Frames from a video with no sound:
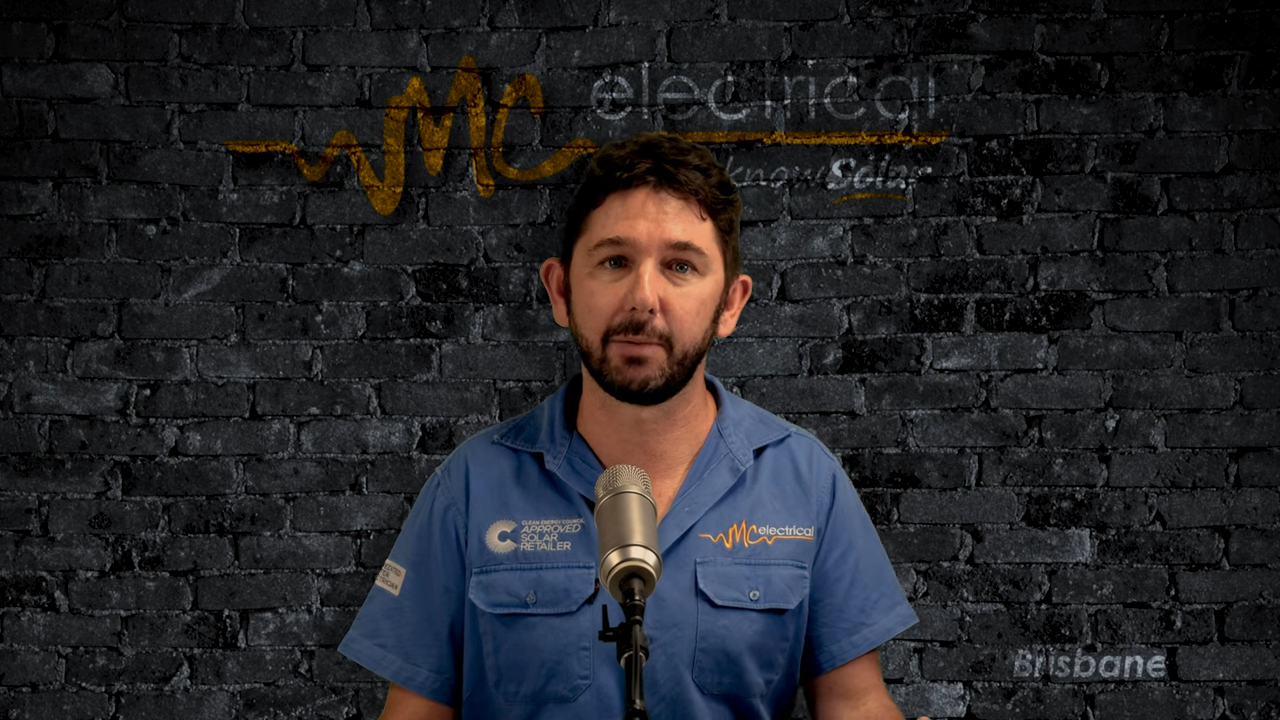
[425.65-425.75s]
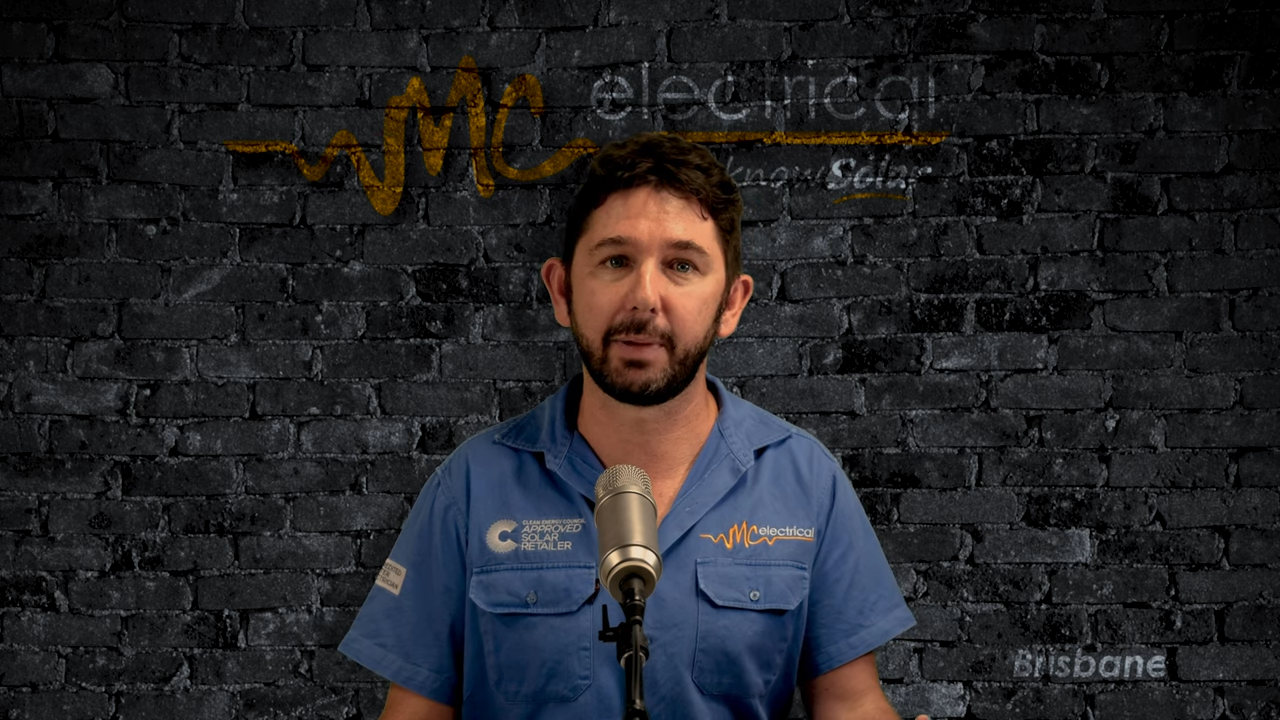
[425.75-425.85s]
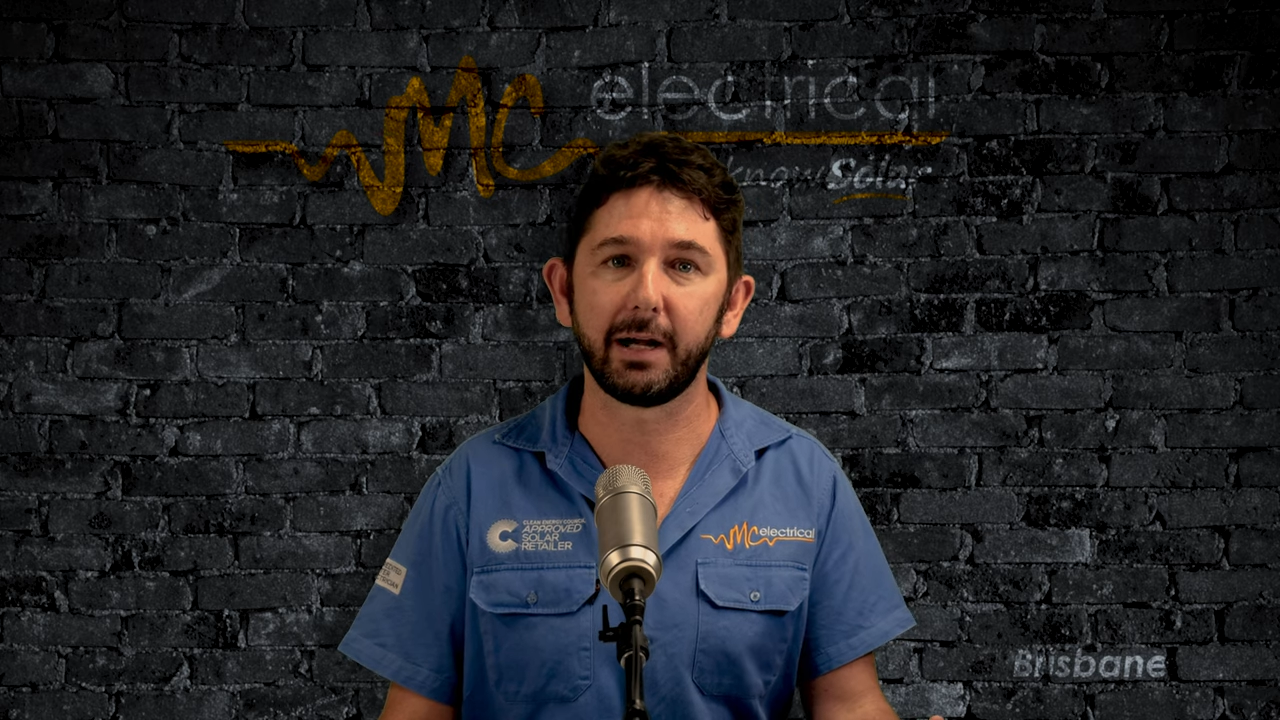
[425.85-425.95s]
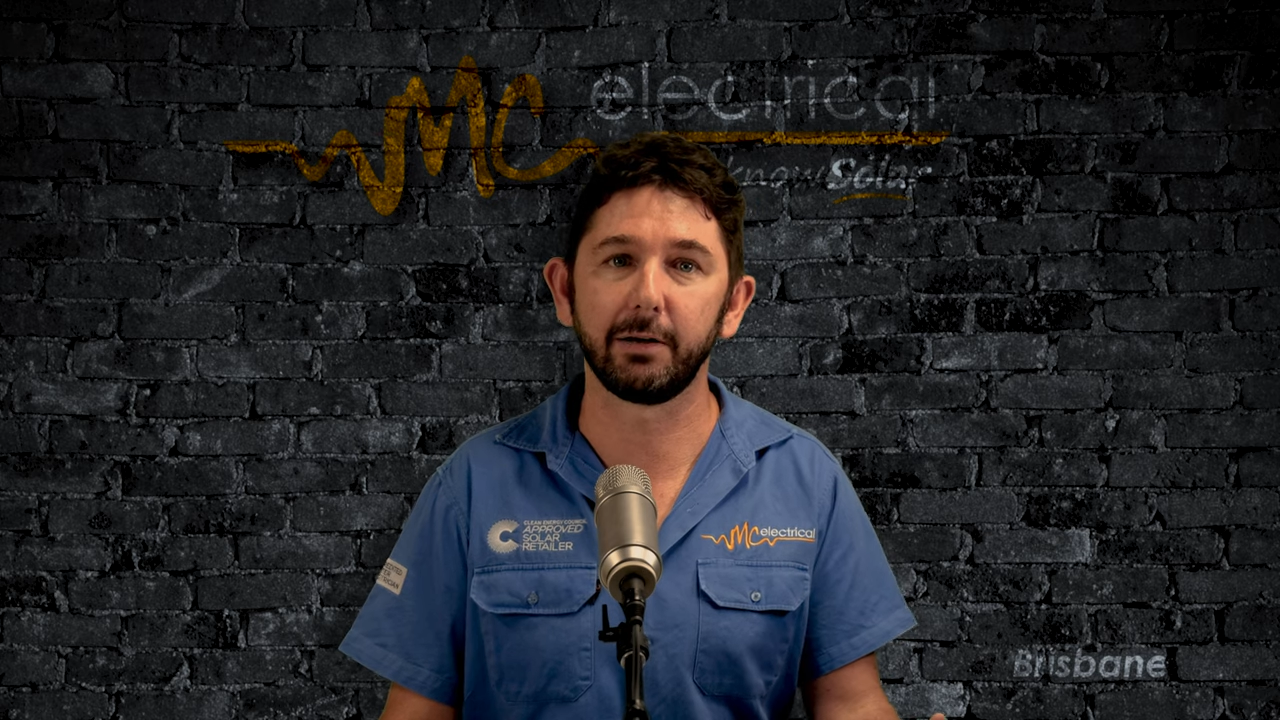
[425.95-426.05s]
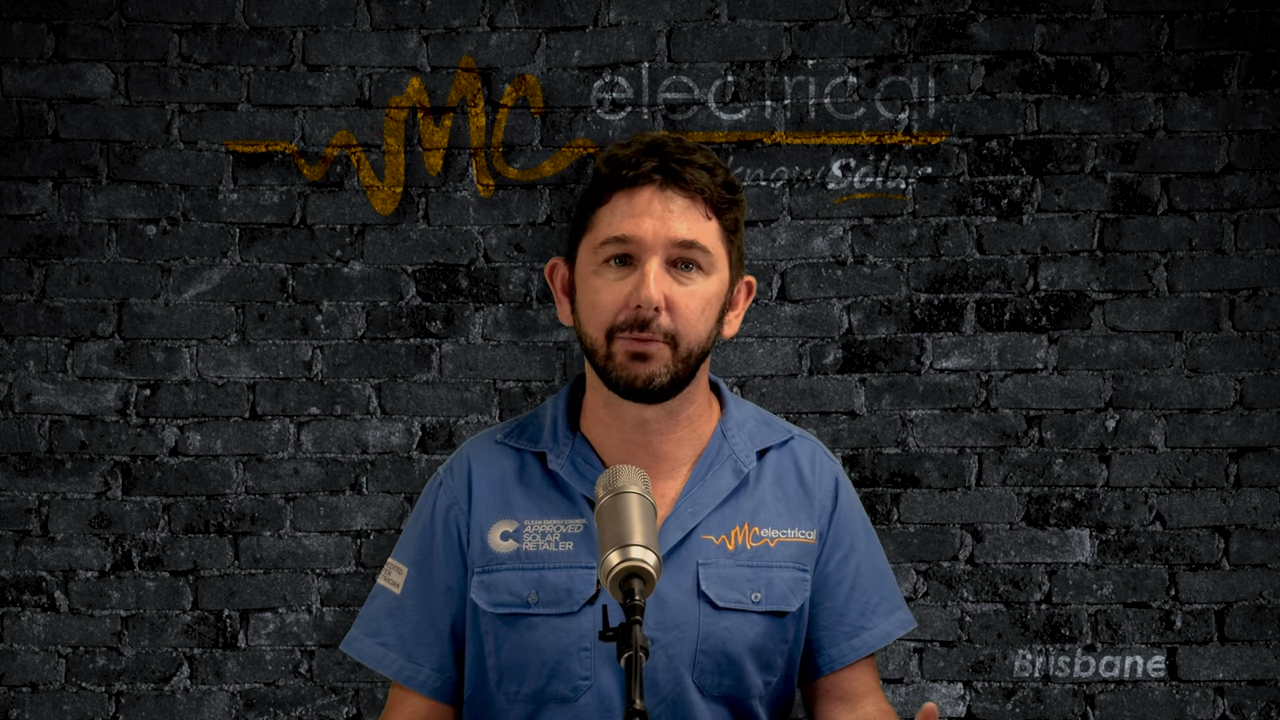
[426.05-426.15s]

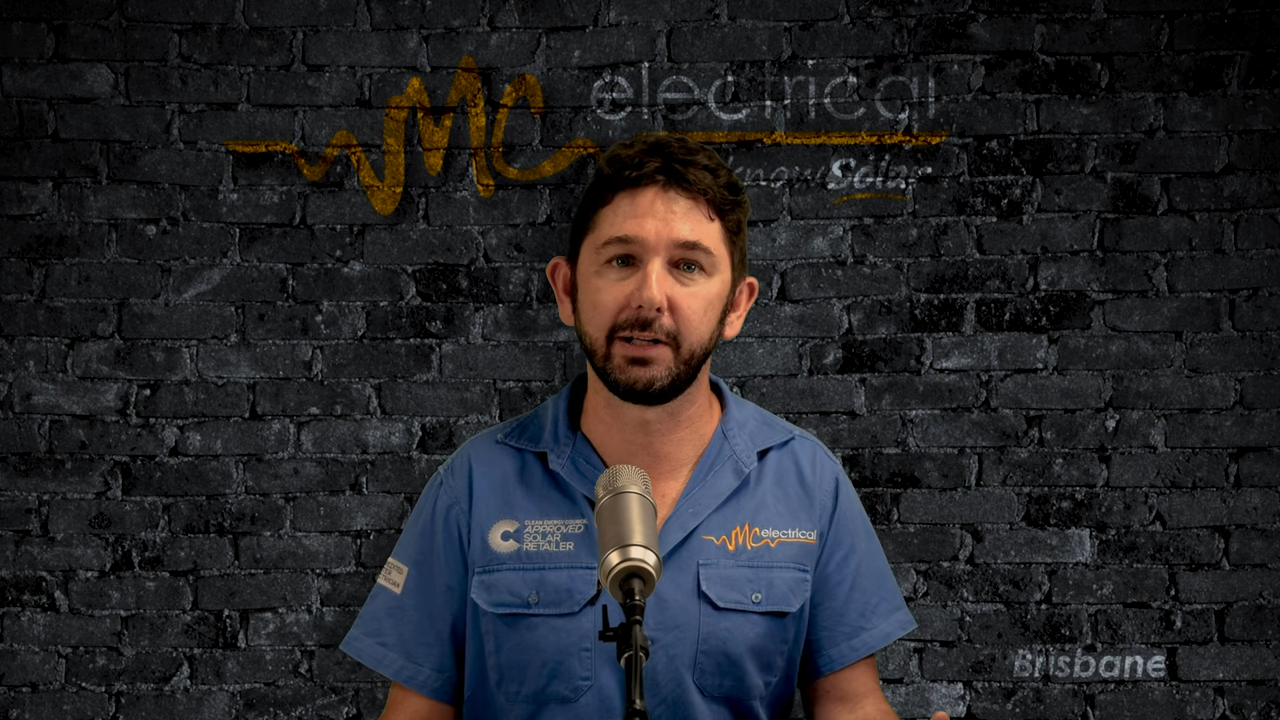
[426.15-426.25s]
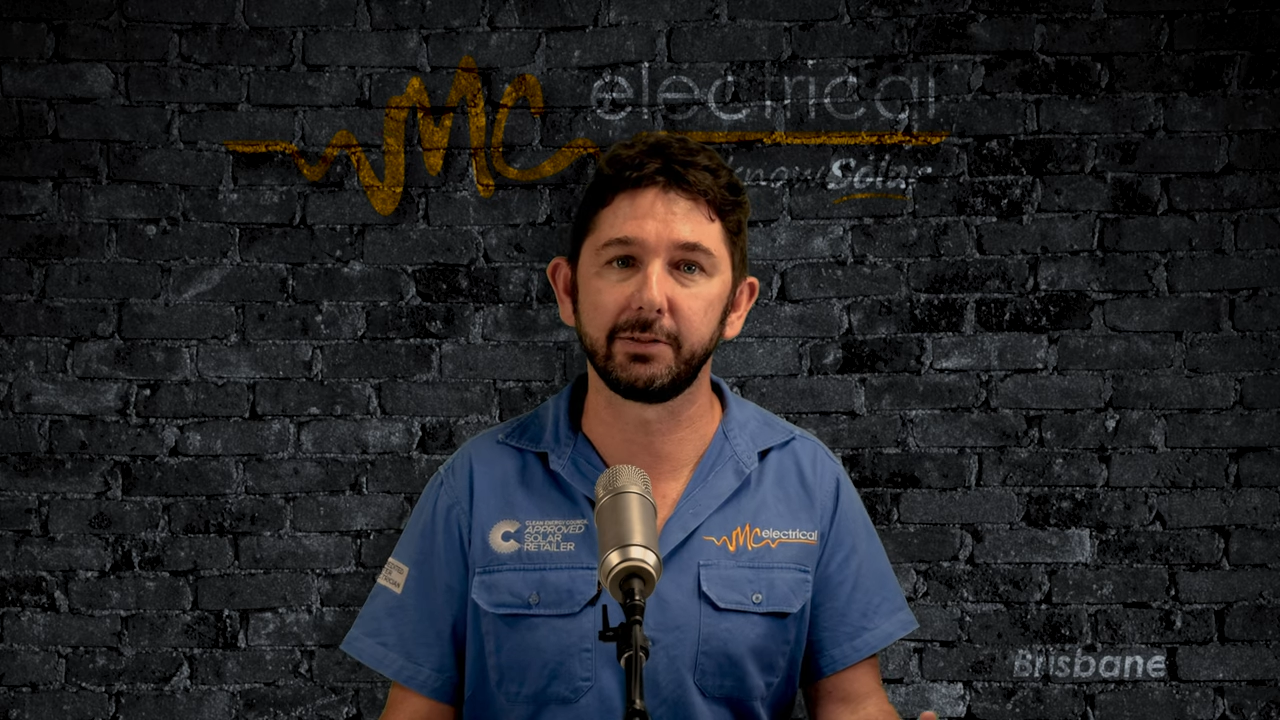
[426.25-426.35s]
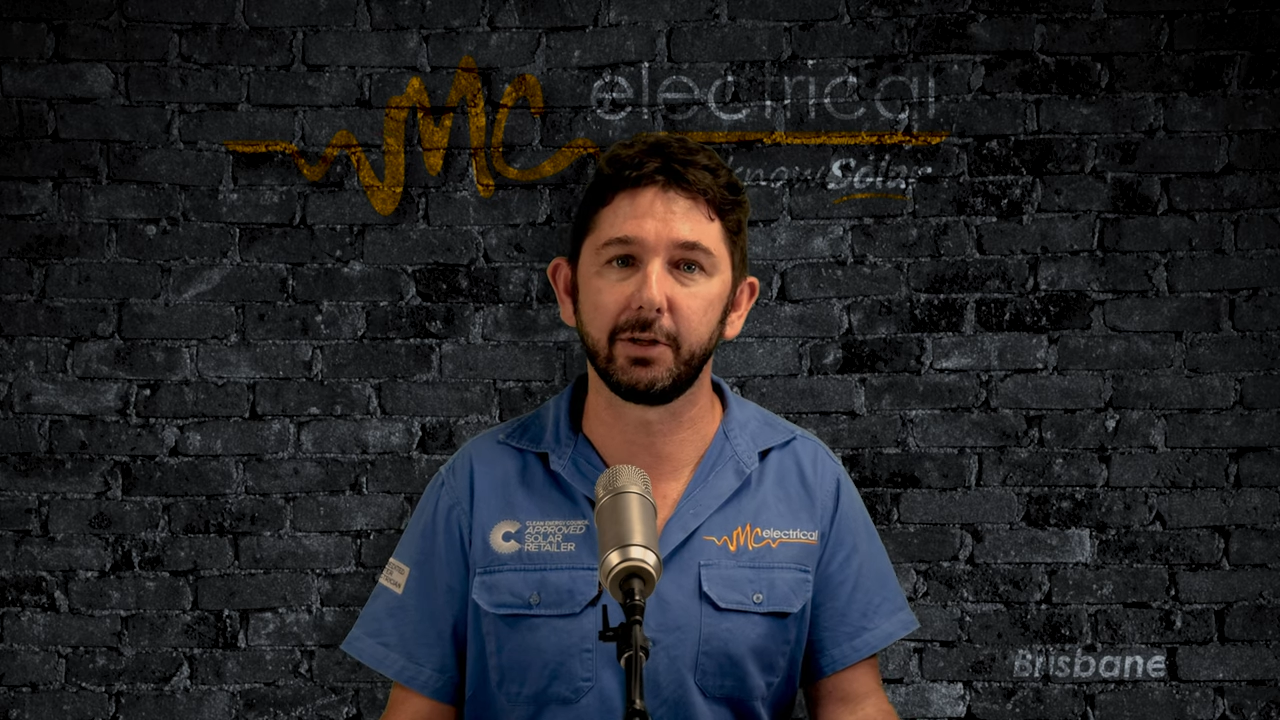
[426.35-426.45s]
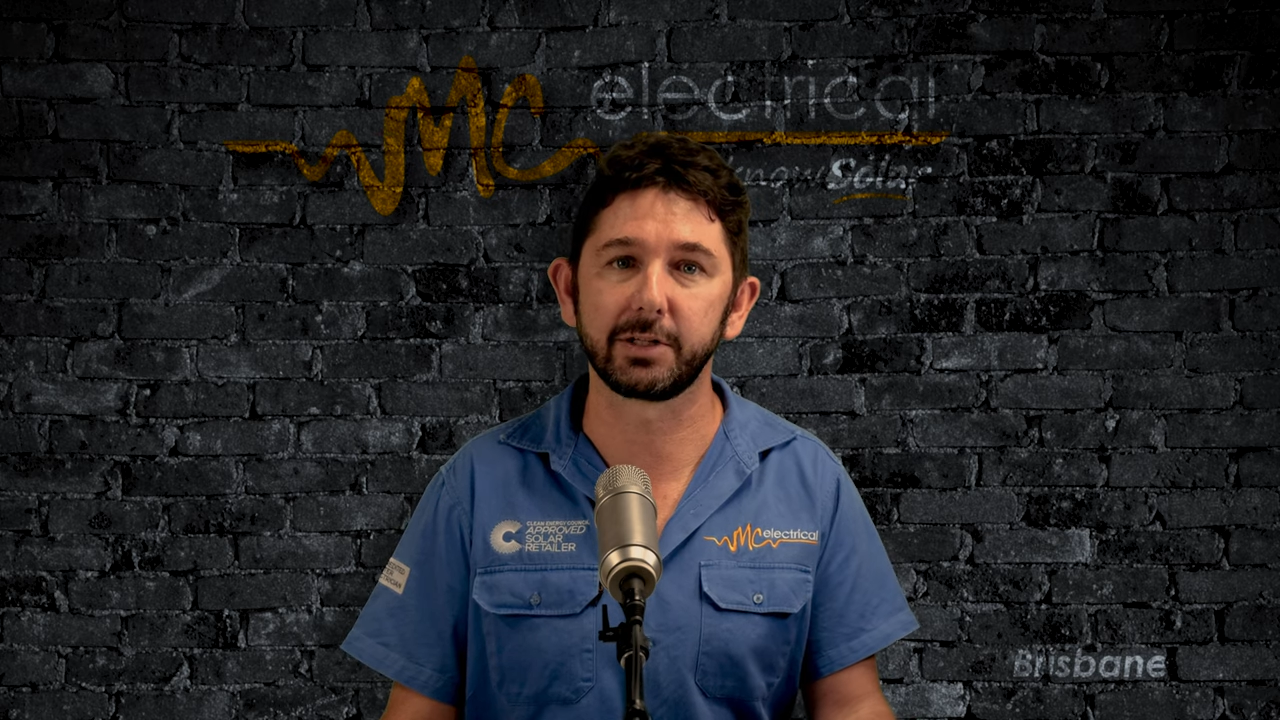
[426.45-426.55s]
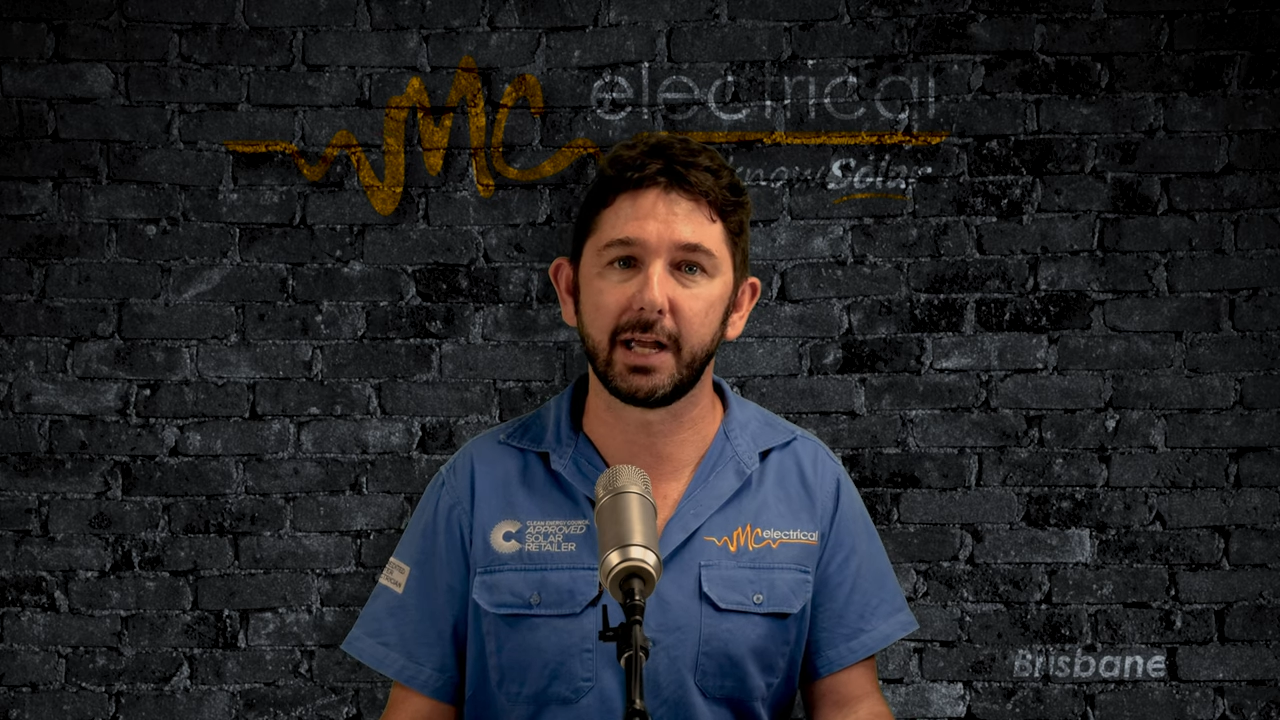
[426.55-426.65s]
panel research